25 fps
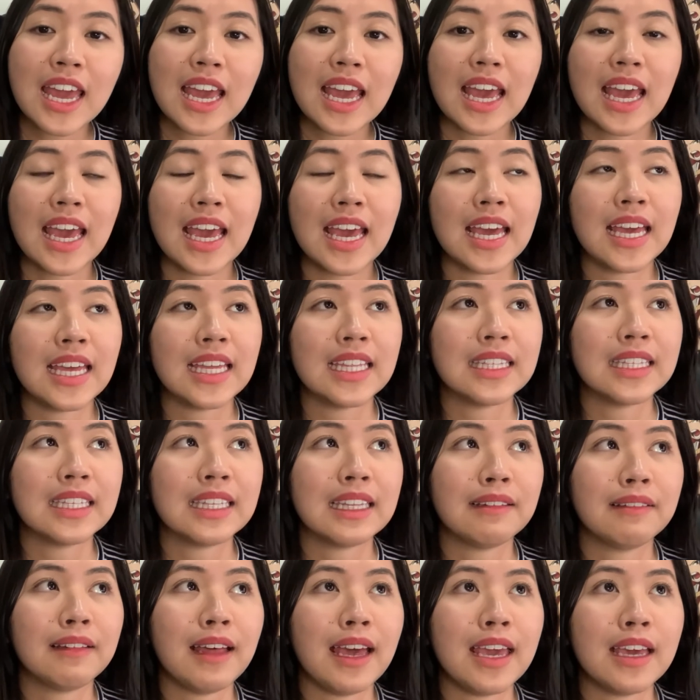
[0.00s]
and
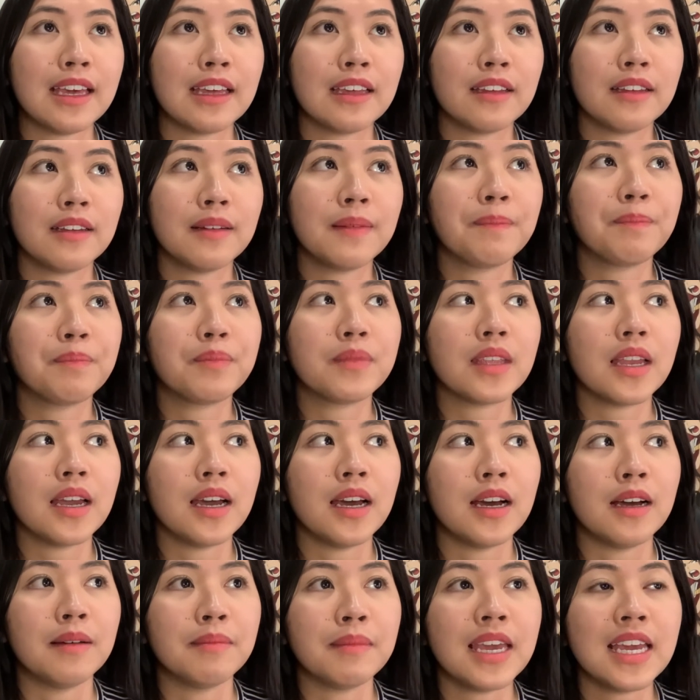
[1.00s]

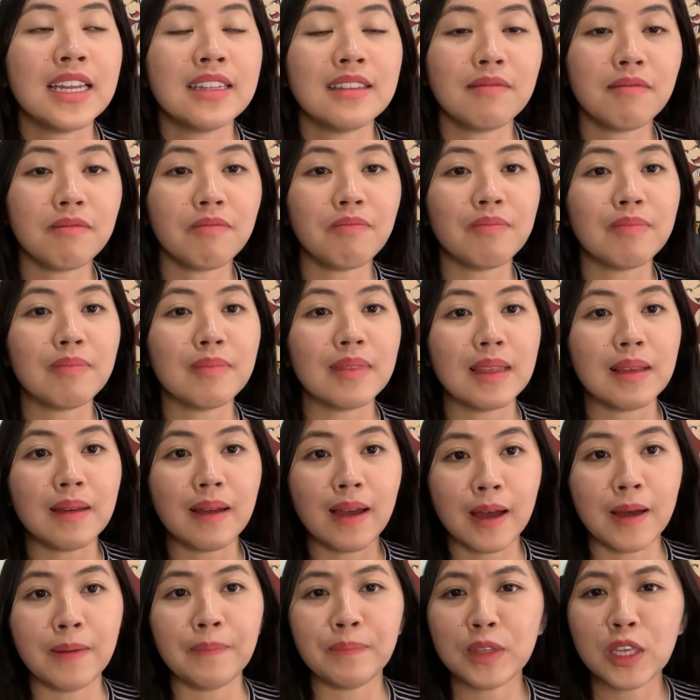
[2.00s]
it
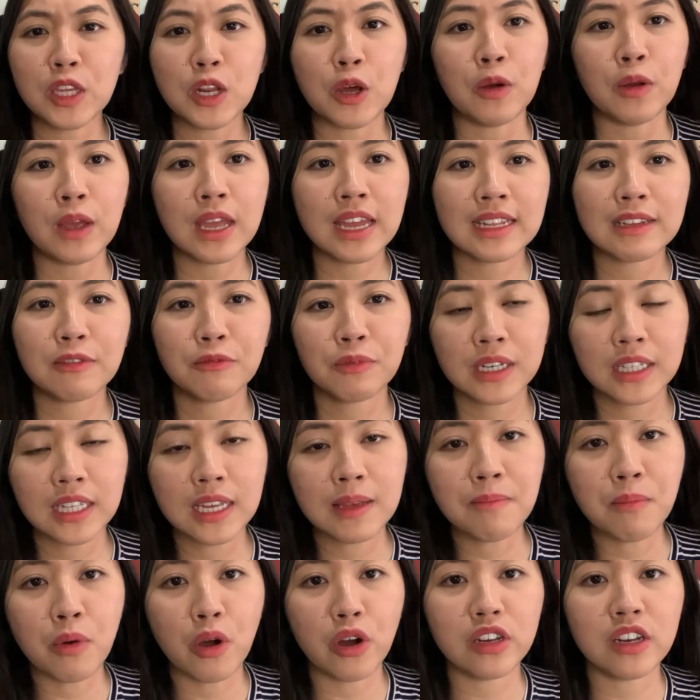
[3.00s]

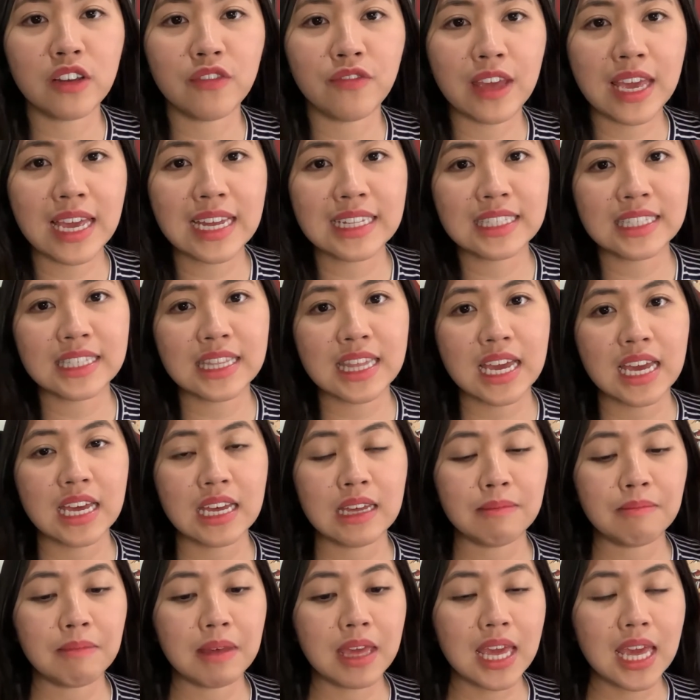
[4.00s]
really motivates
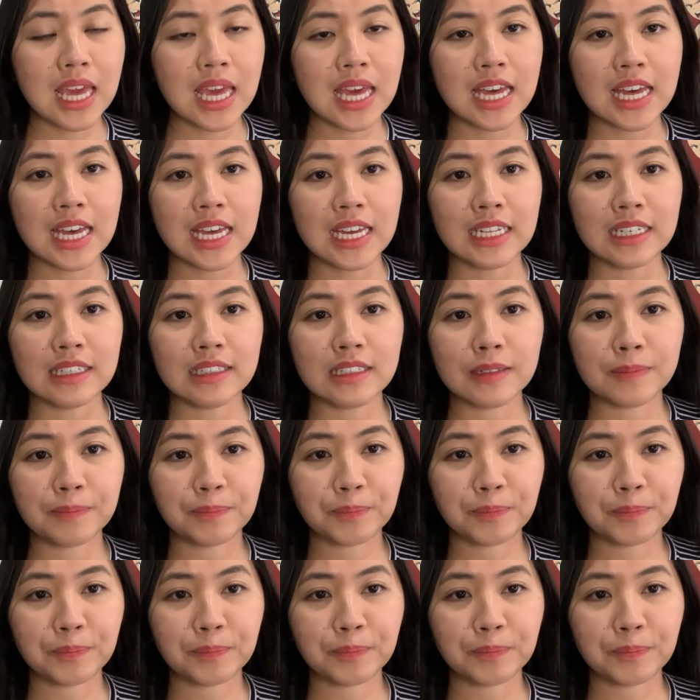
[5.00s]
them. And